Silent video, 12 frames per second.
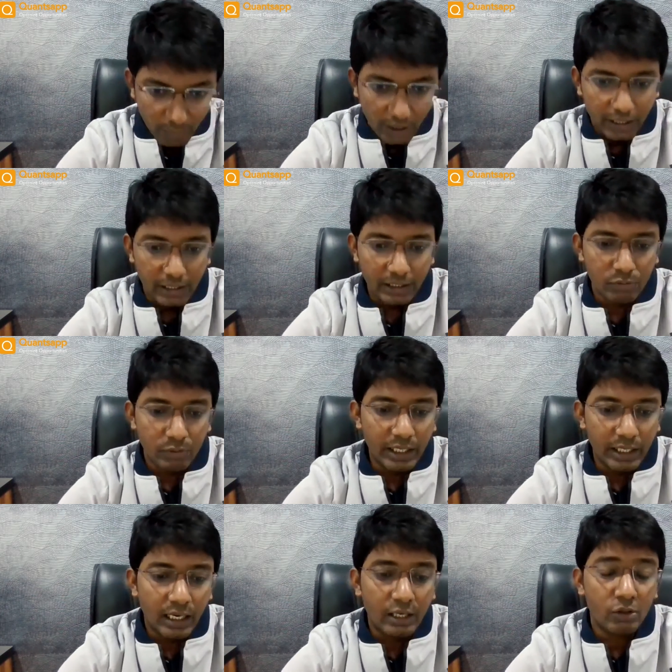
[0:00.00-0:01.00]
but it is very
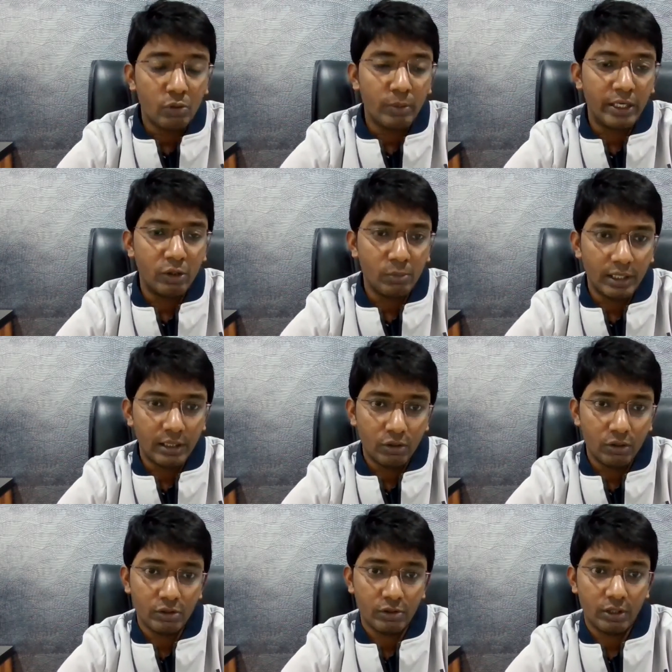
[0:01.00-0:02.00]
hard to manipulate
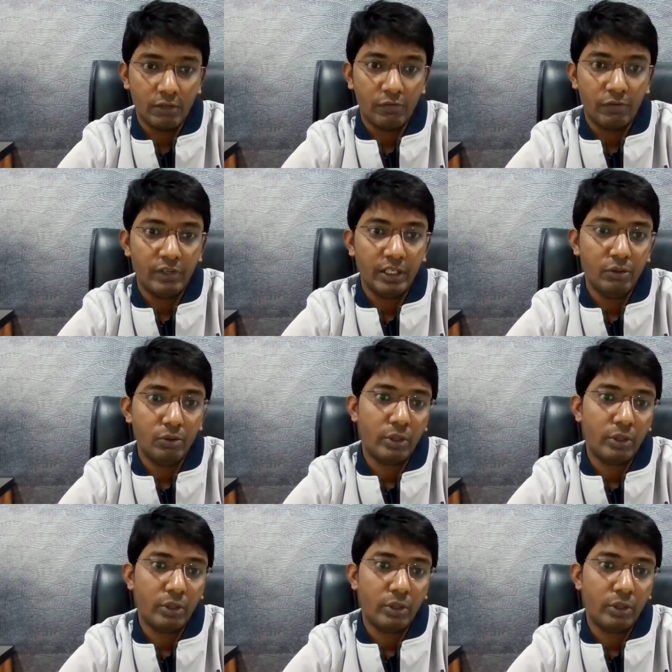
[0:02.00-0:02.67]
those 15